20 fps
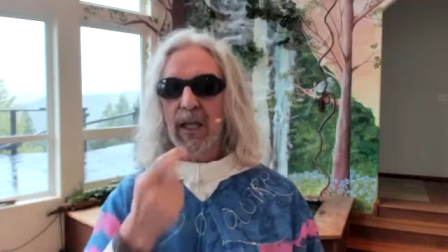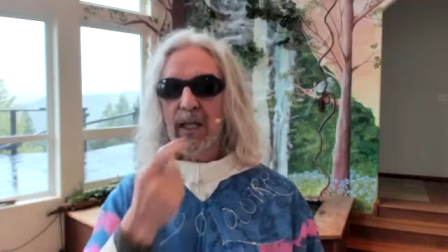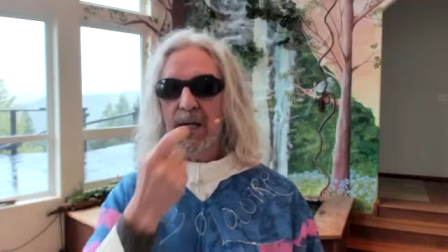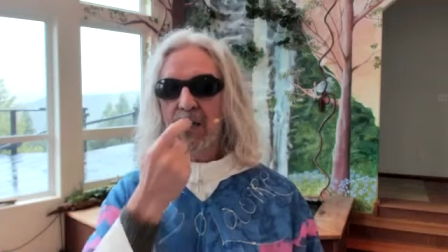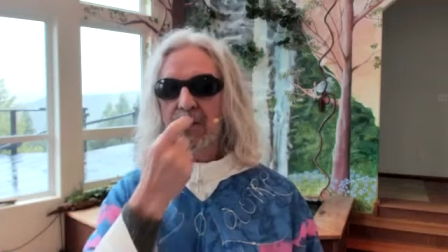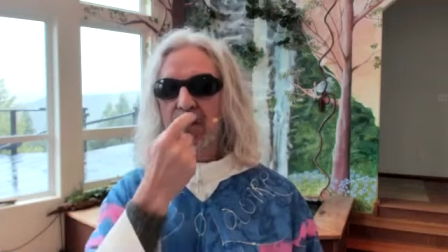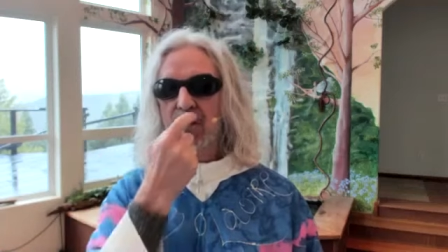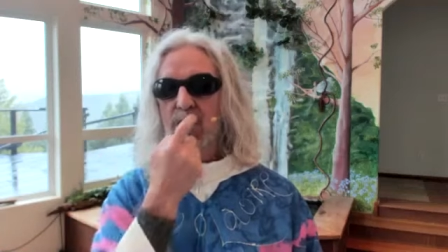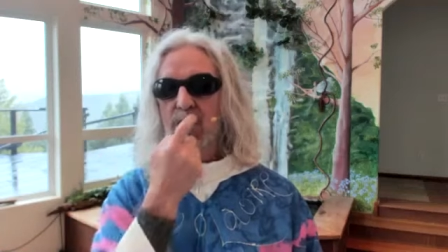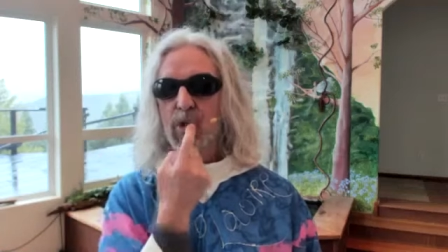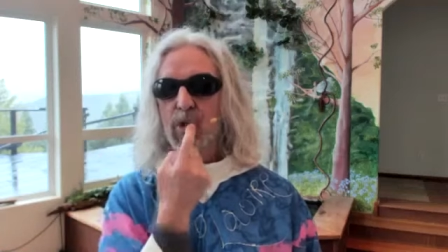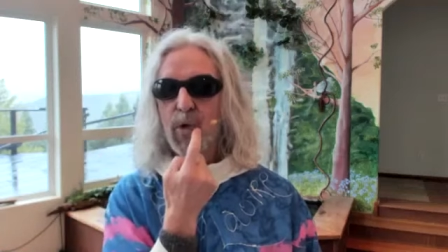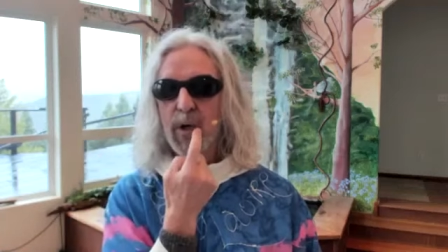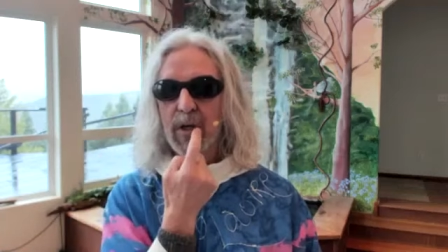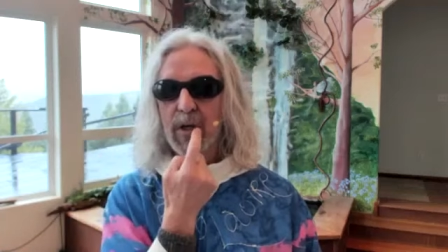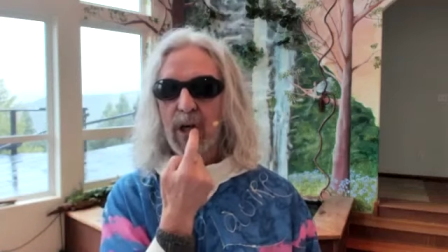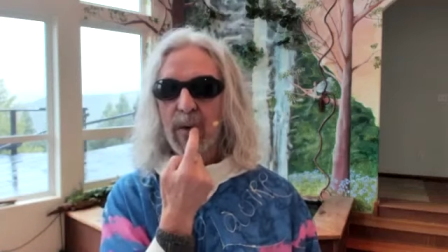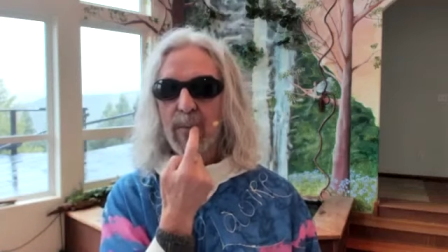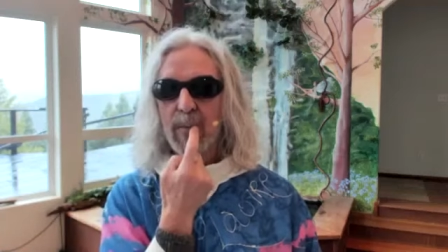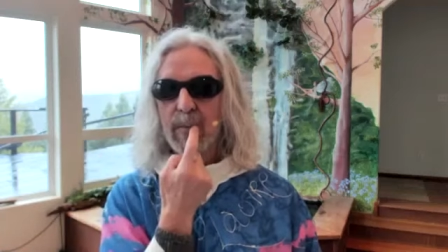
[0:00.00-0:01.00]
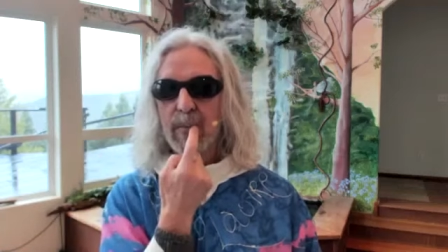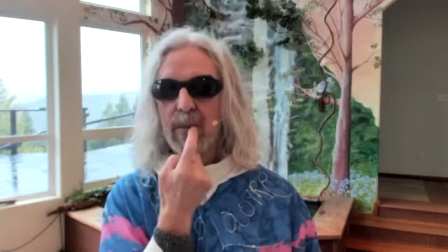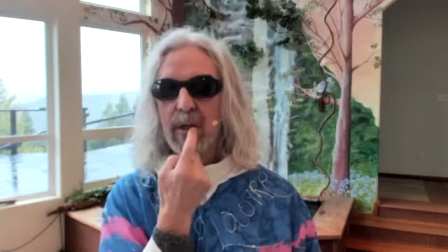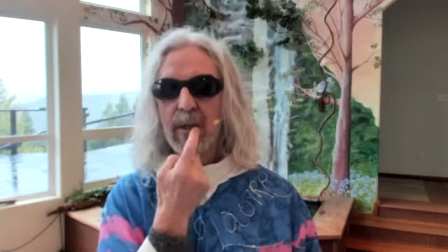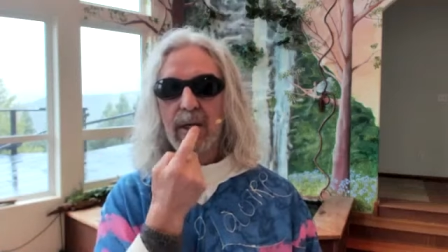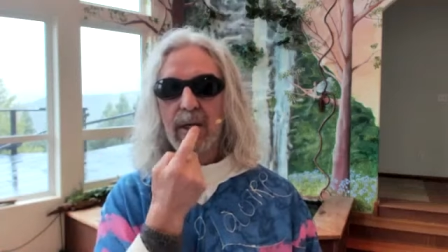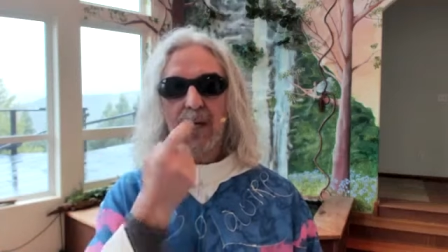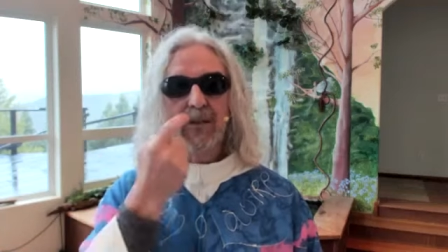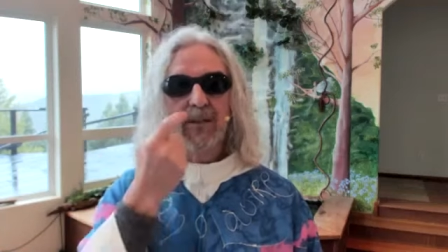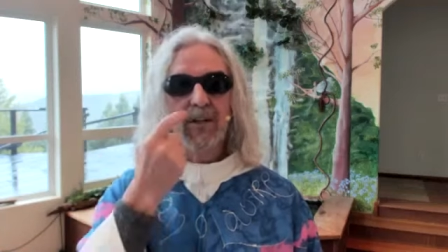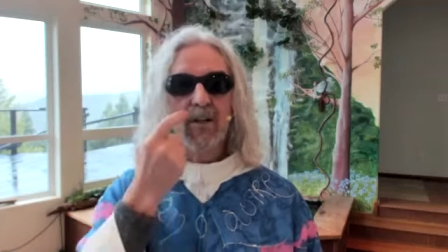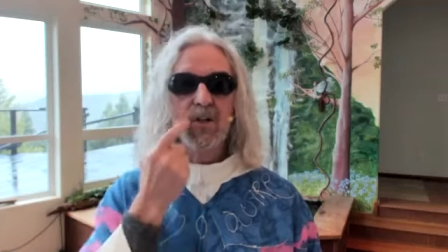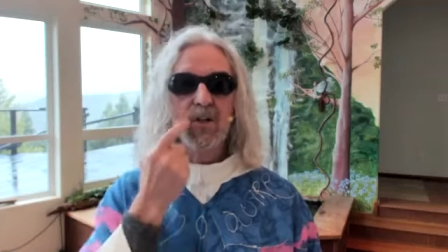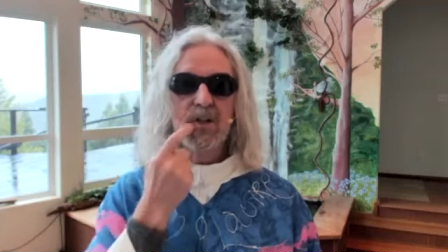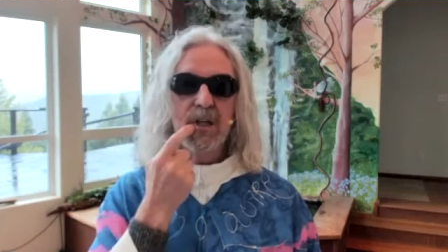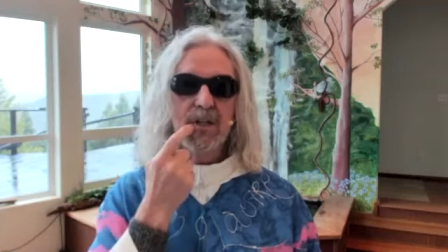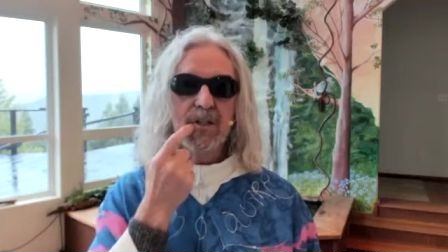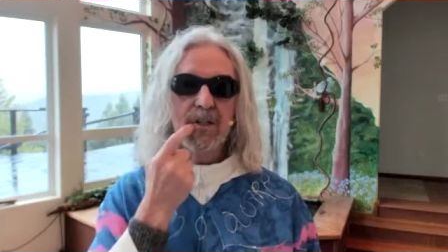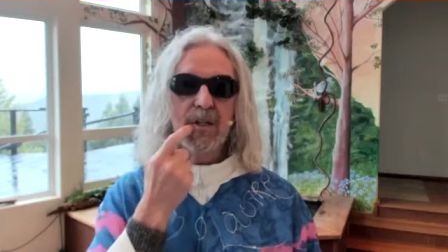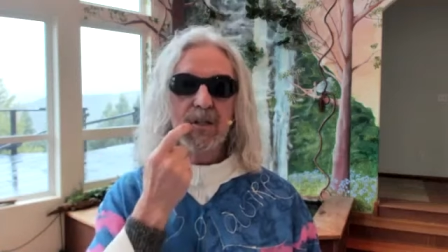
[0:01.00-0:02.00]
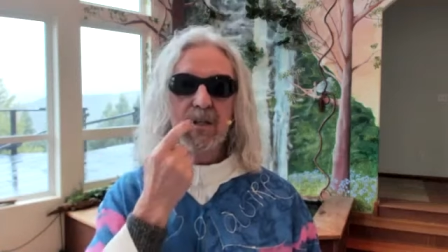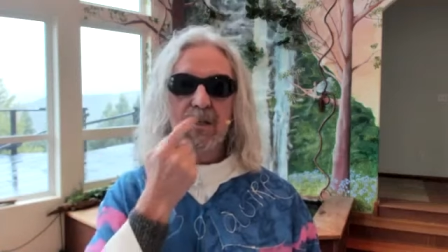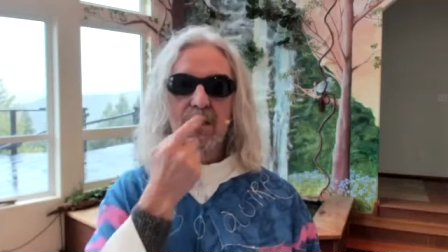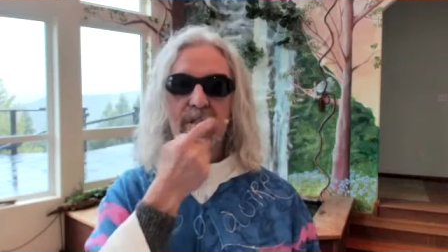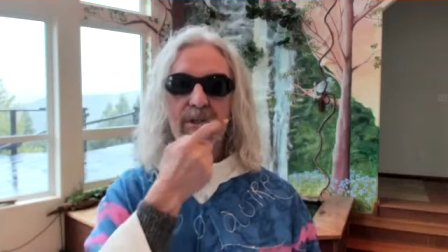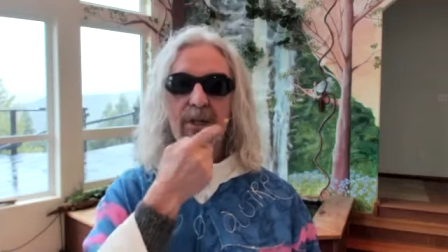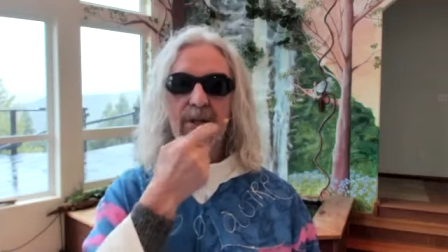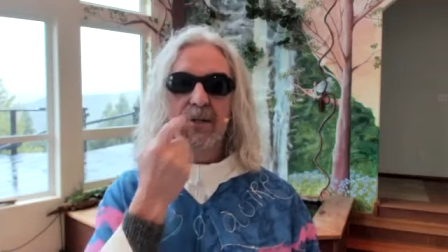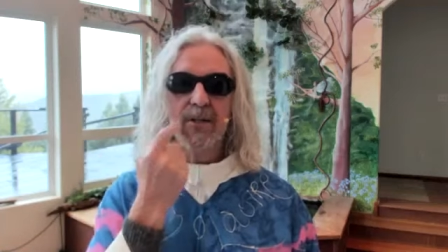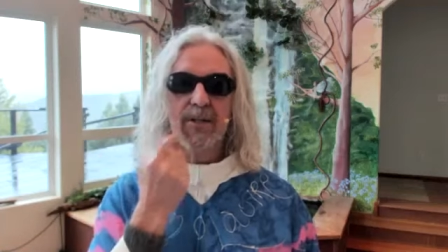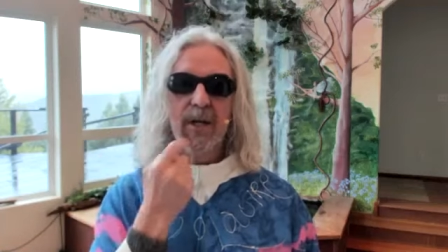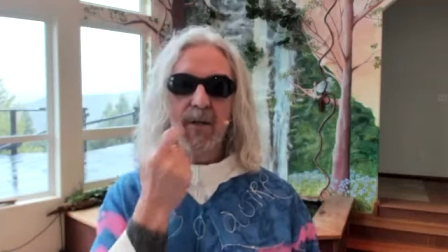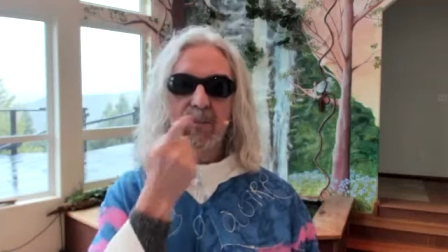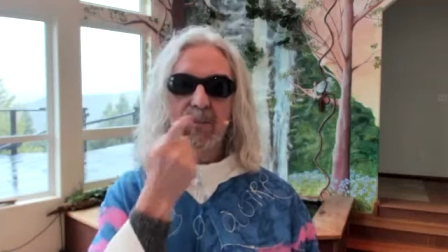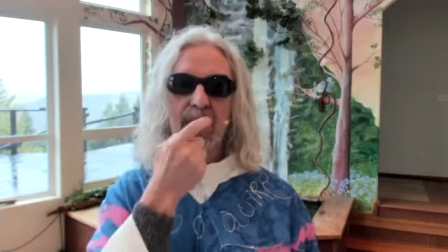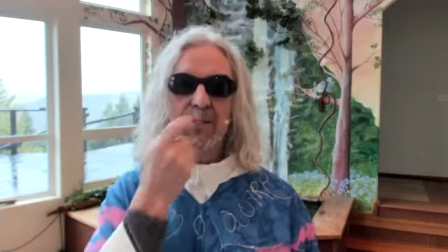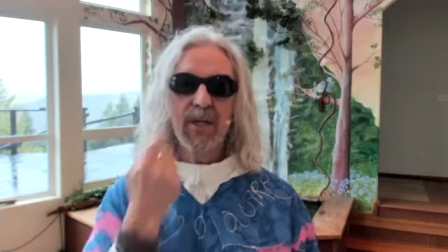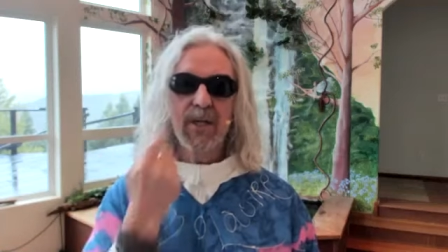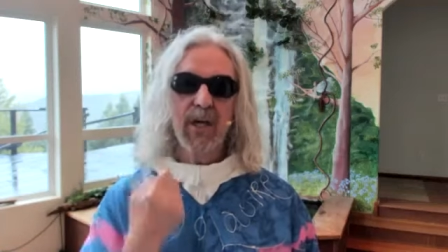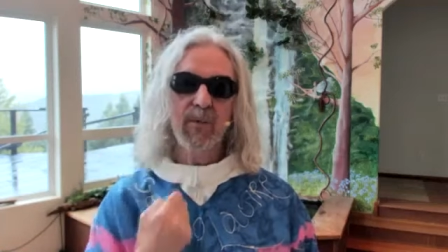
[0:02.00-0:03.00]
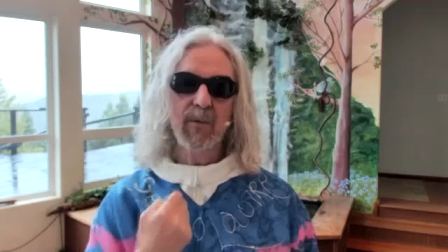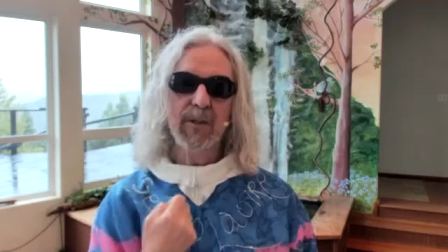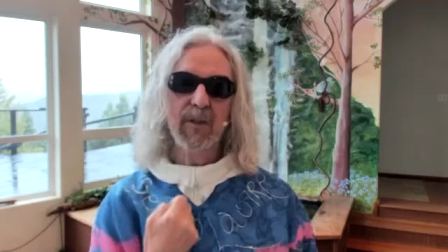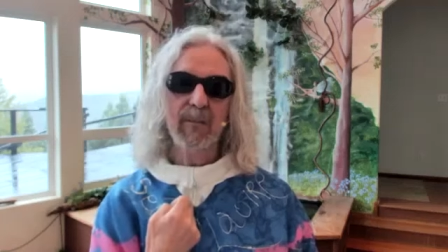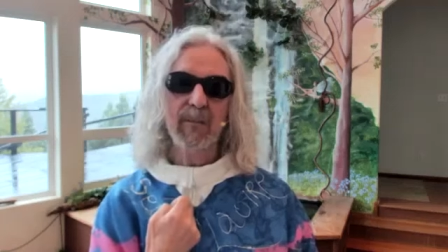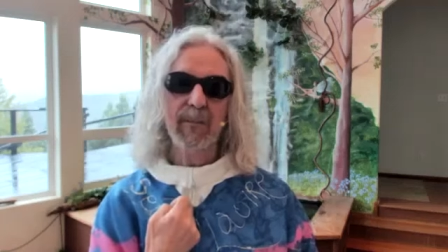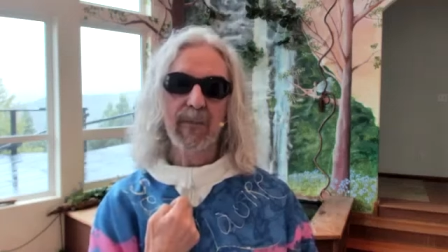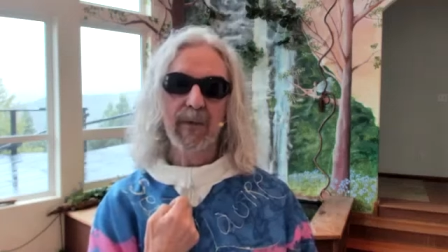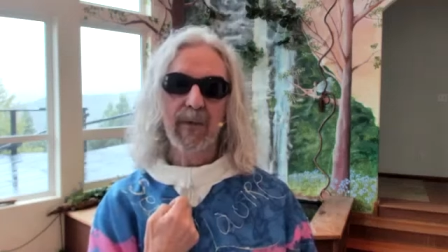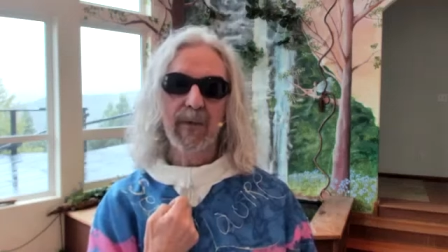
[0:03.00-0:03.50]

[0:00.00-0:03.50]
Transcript: and there's chewing gum, and there's Jesus sitting side by side with him.